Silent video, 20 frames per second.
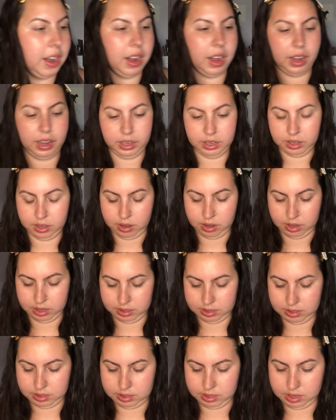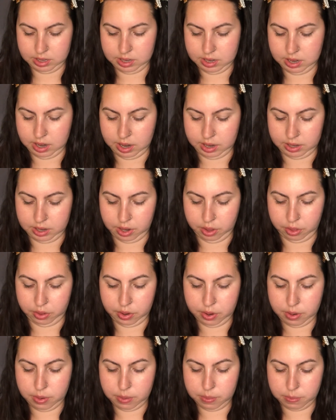I got
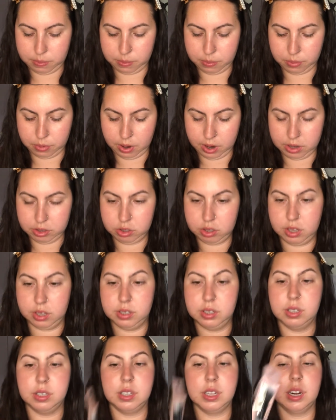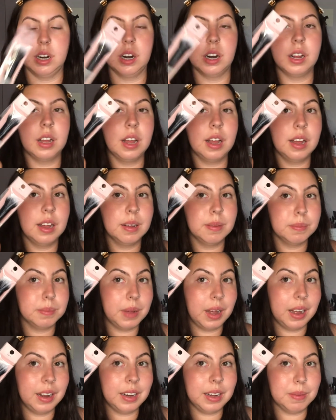another brush. This is their
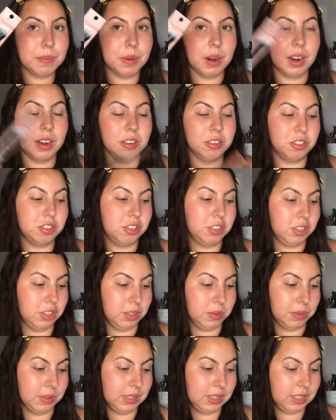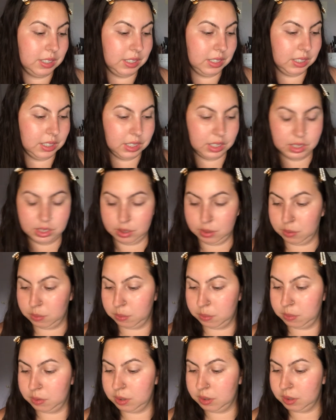putty brush. You'll see
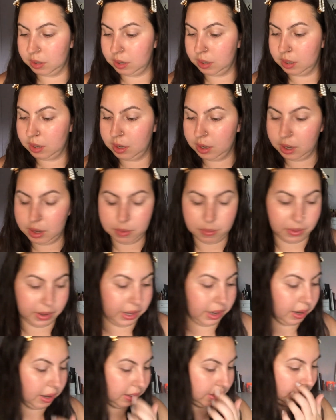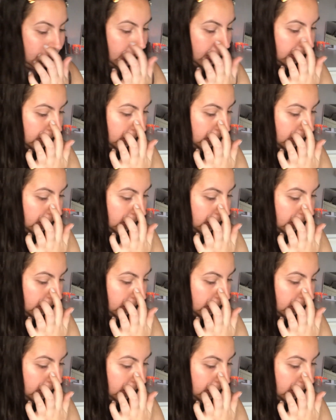soon why I got that